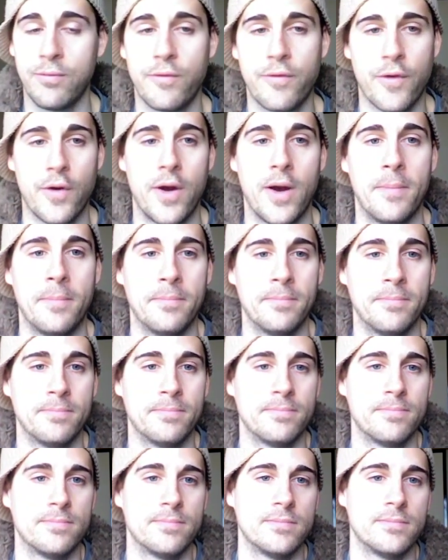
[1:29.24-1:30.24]
from
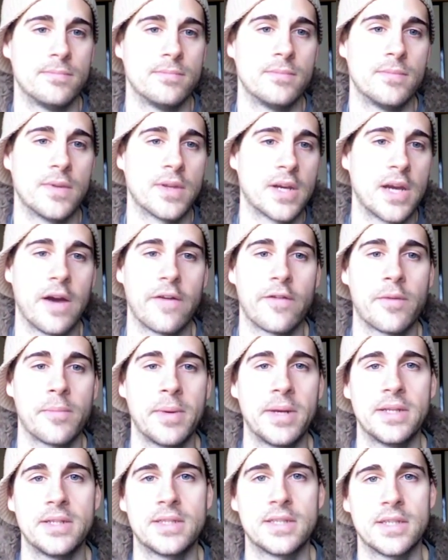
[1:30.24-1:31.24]
the
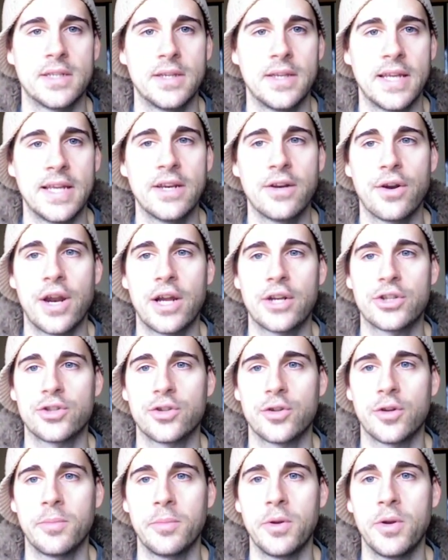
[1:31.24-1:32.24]
governments and the
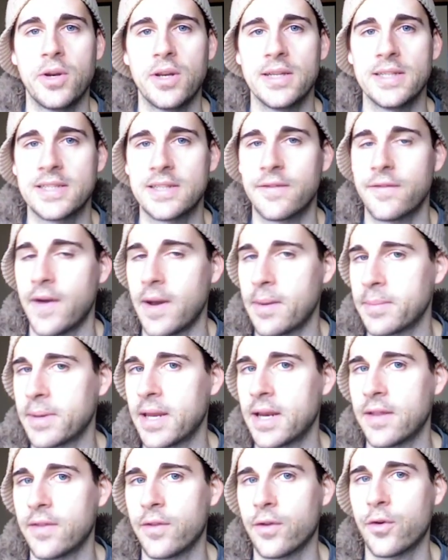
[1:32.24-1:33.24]
international community is if I'm
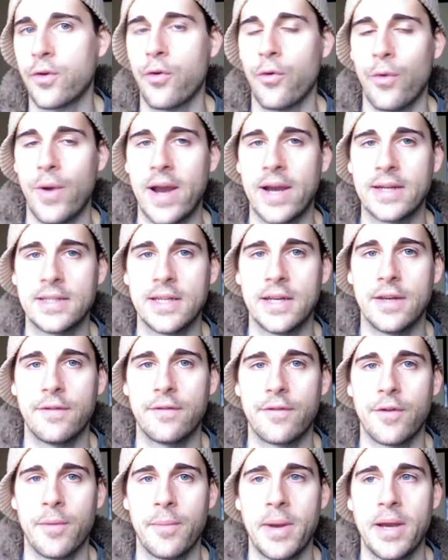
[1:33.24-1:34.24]
getting the correct
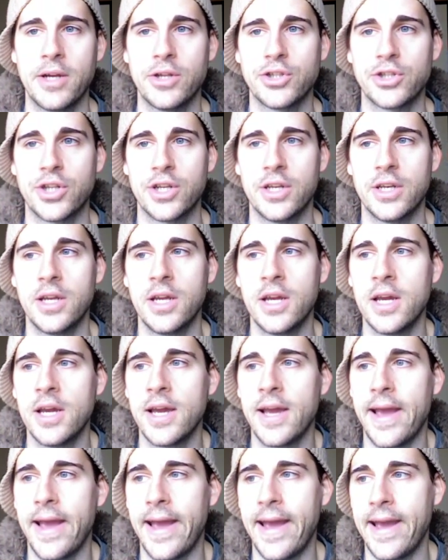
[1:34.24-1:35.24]
information.
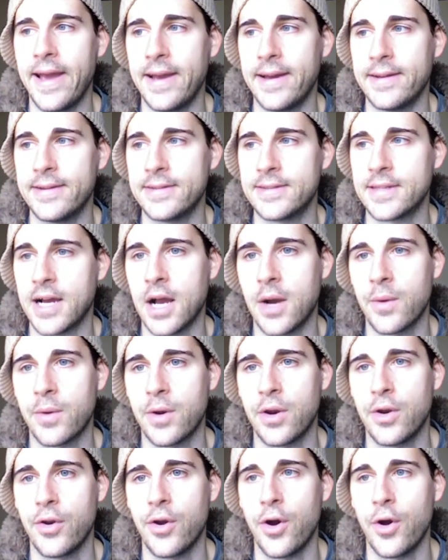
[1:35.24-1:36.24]
And I
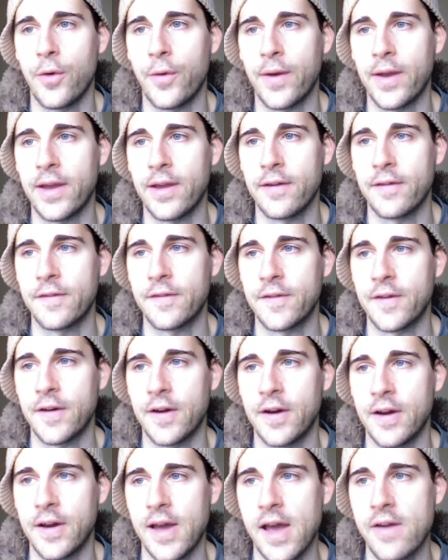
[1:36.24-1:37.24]
want to know if
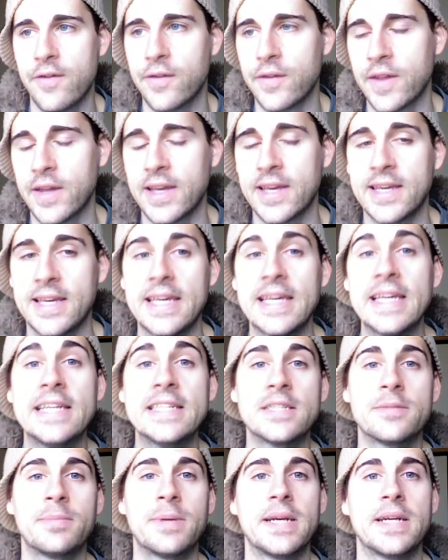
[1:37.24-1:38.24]
everything
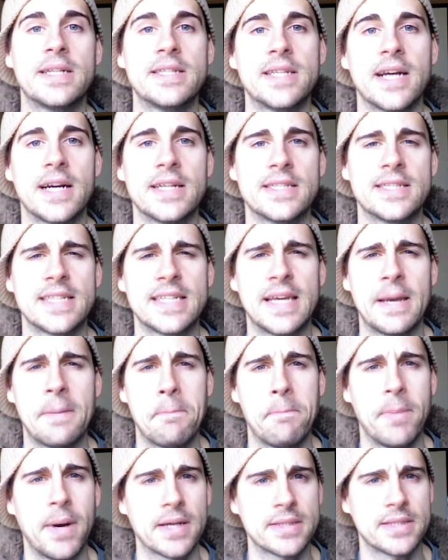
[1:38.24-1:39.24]
is being done to
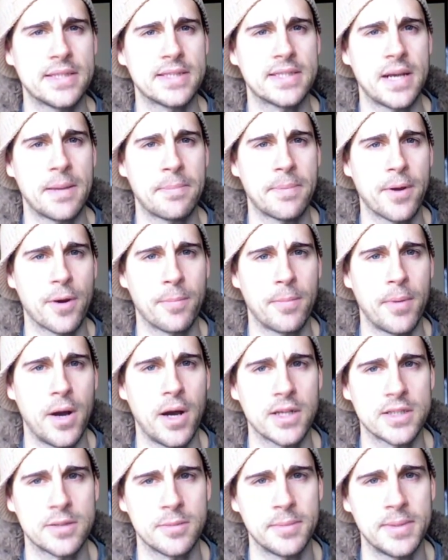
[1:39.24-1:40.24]
get buses up here,
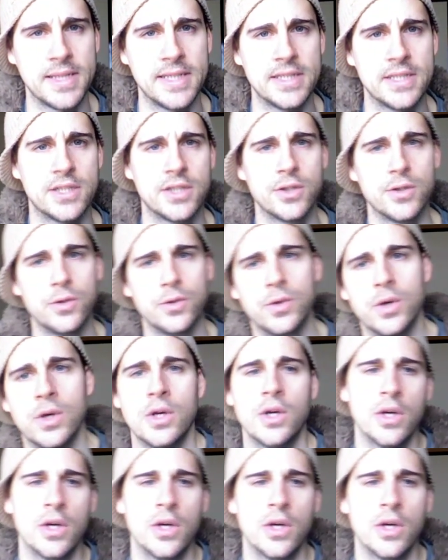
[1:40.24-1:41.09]
possibly to